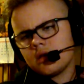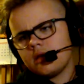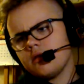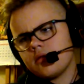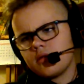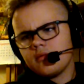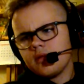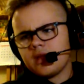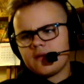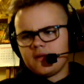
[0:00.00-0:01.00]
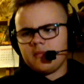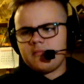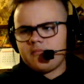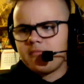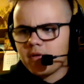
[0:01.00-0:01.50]
No, I don't really have any
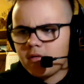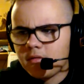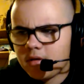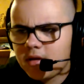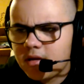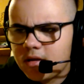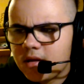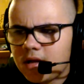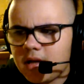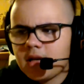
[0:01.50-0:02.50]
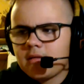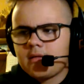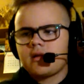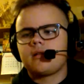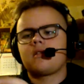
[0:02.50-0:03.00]
bones sticking out that
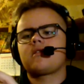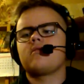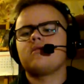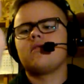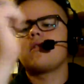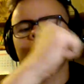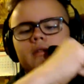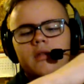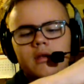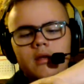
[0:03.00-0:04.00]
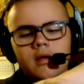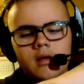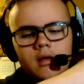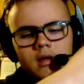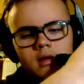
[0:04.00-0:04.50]
I can show you other than,
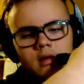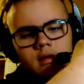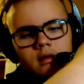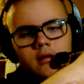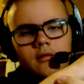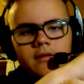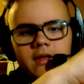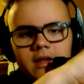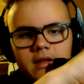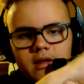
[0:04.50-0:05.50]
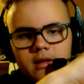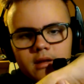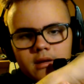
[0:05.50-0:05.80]
this.